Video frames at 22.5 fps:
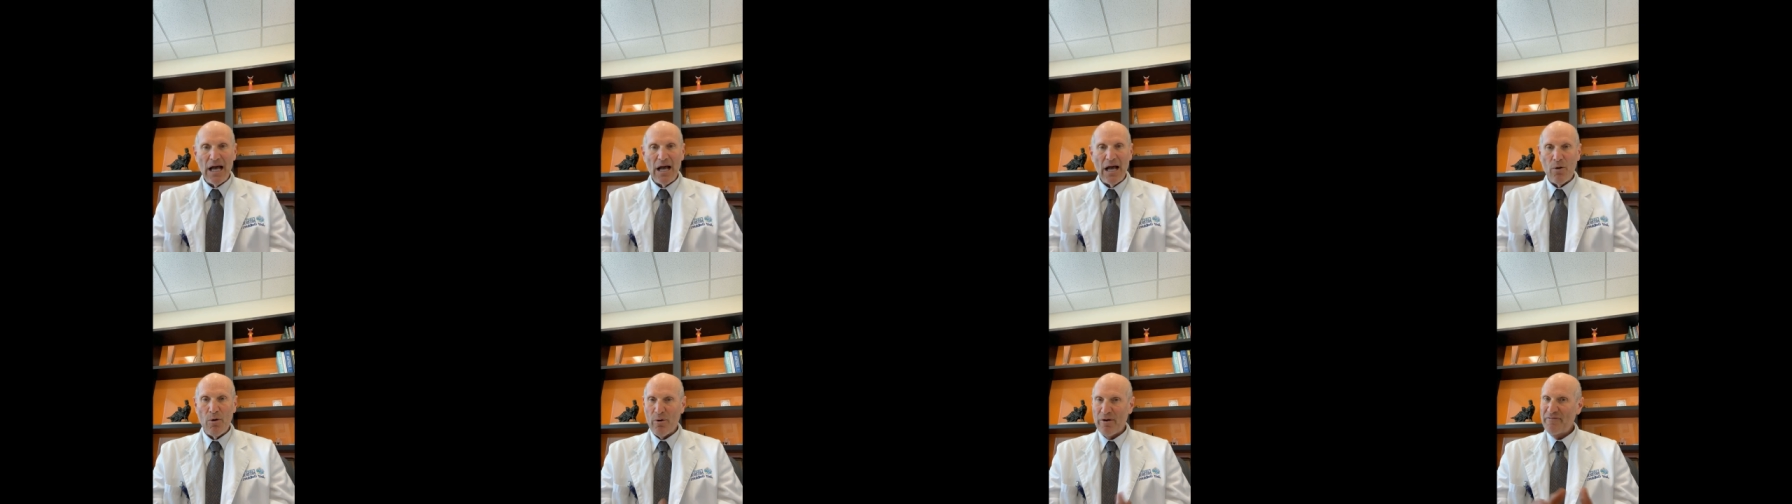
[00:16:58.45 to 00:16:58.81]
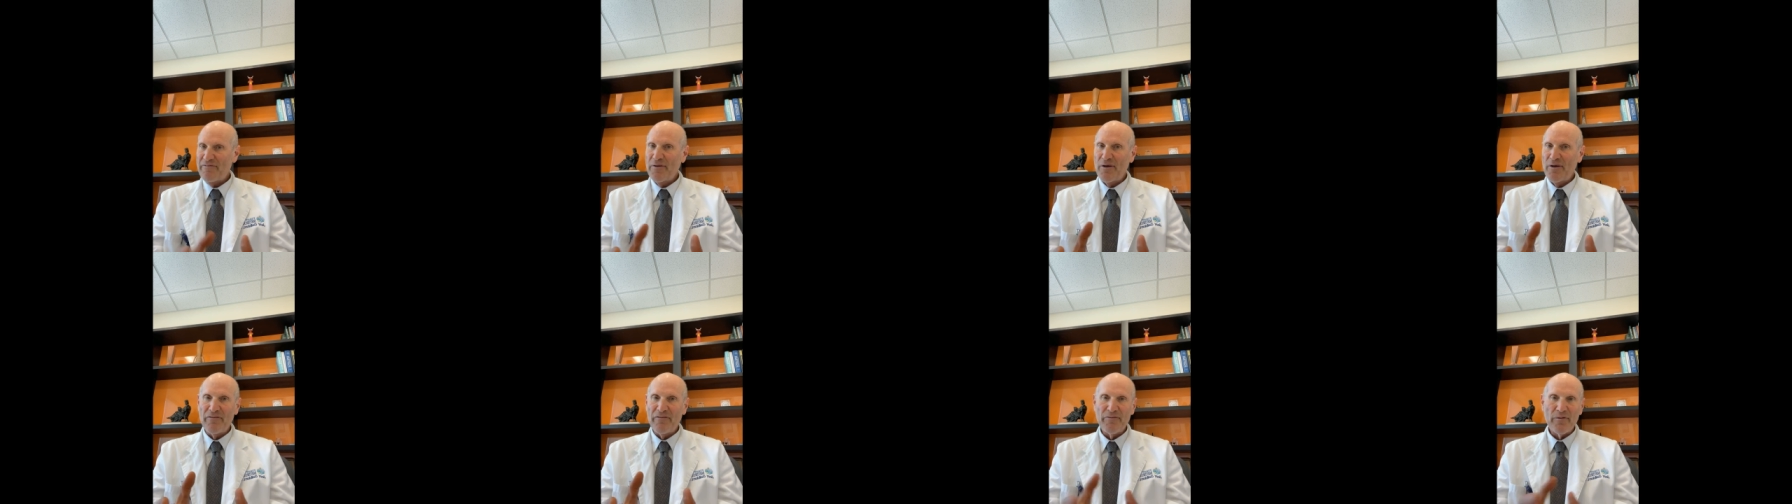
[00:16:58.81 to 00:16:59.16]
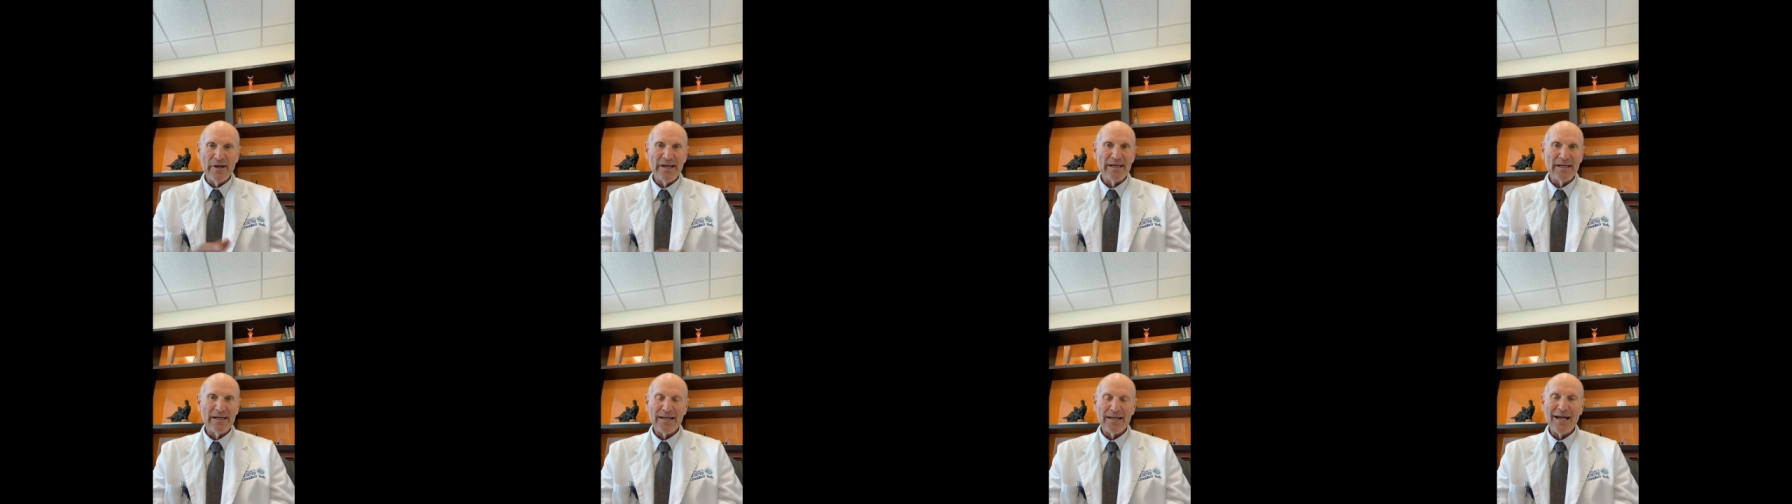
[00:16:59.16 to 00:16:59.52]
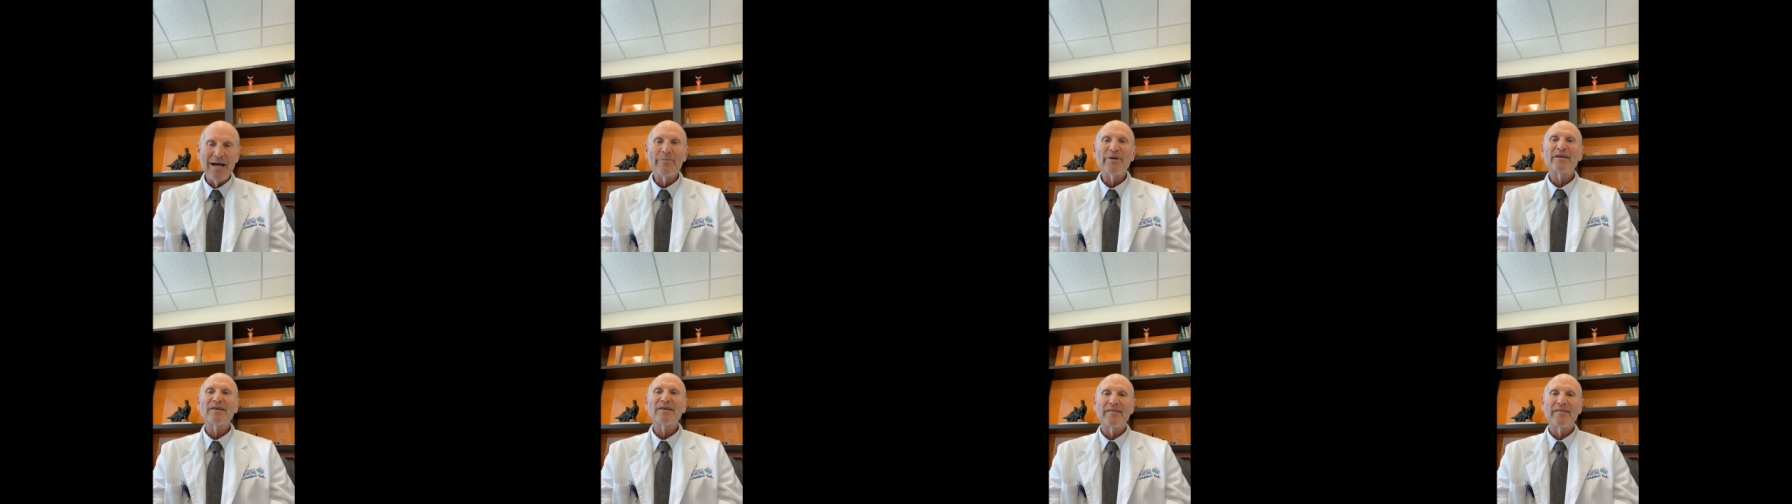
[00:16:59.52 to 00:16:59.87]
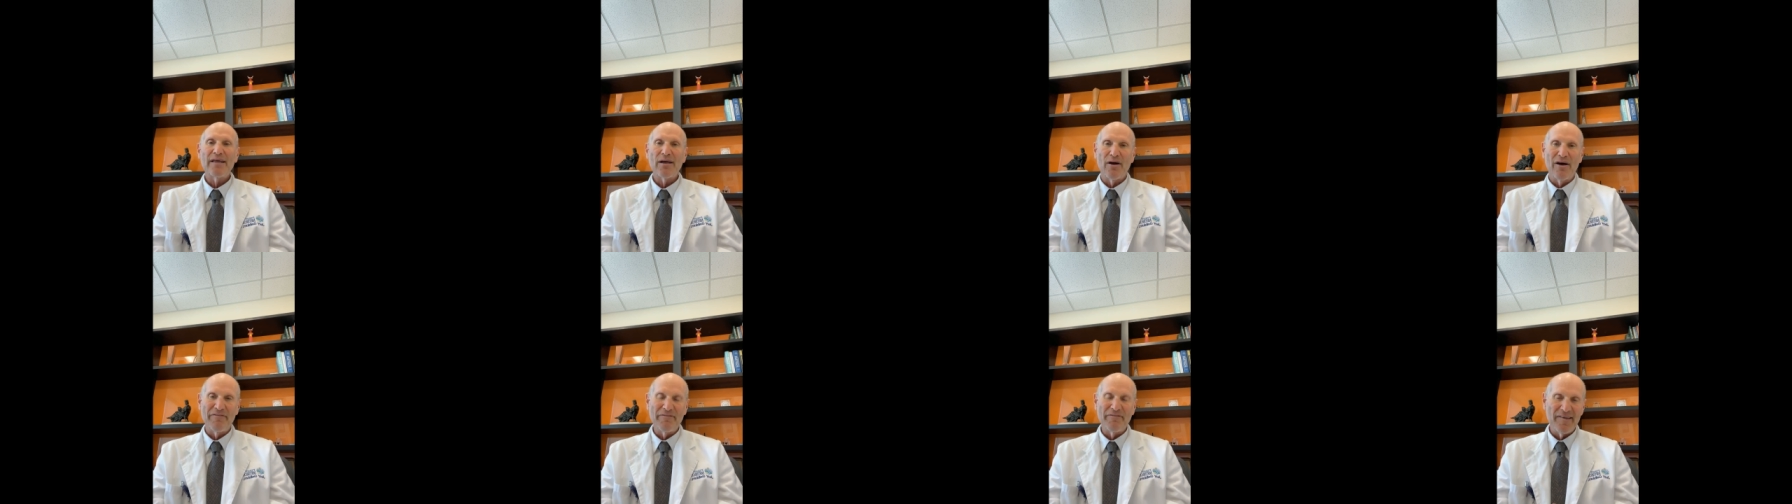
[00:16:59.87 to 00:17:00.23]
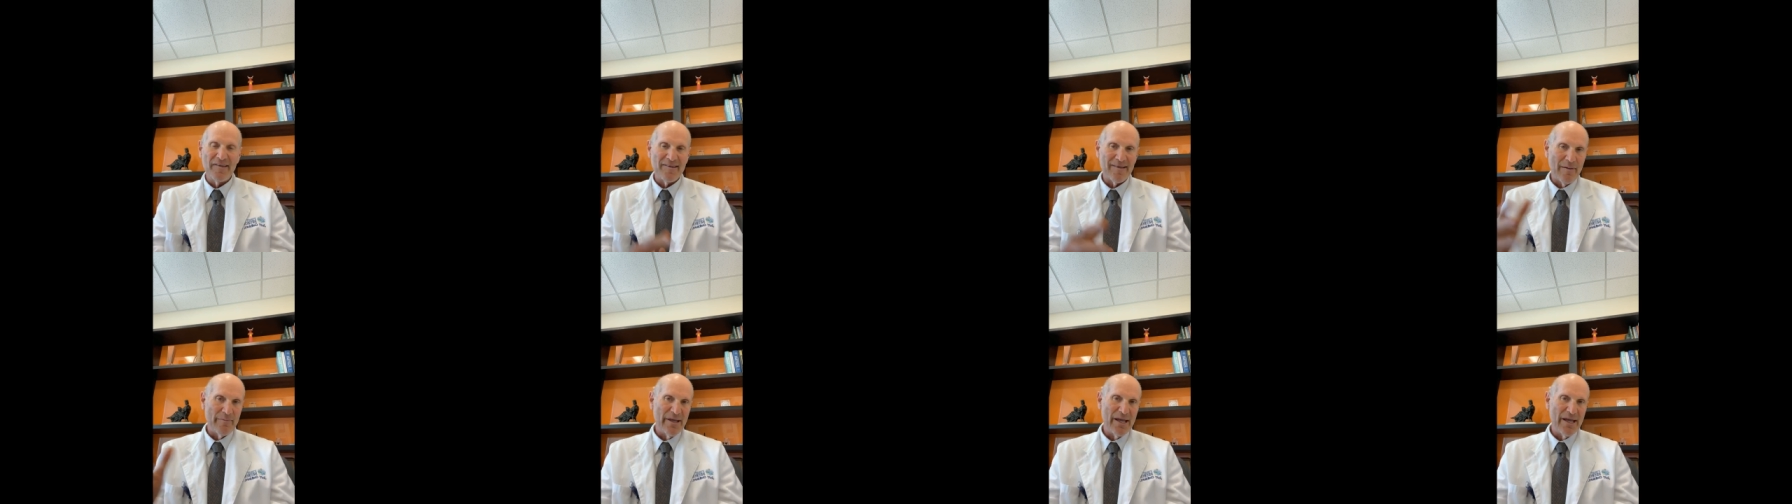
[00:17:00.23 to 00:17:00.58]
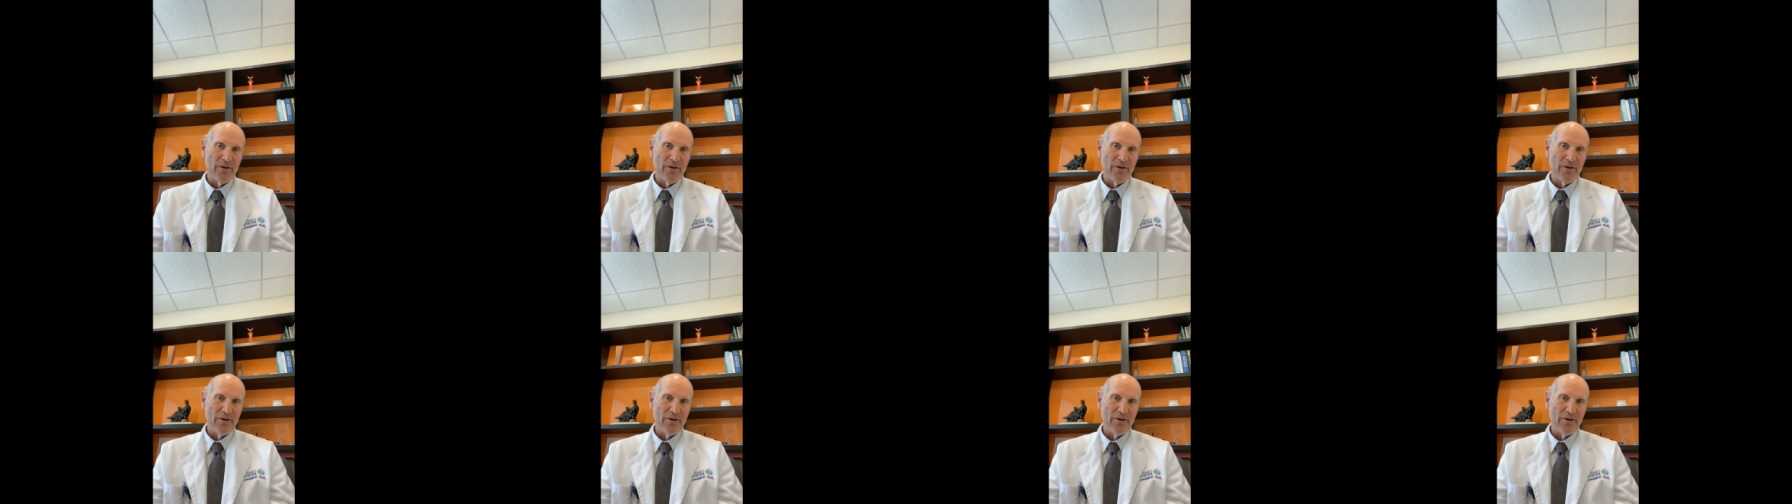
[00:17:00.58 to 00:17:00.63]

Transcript: uh, or feel free to come into the office.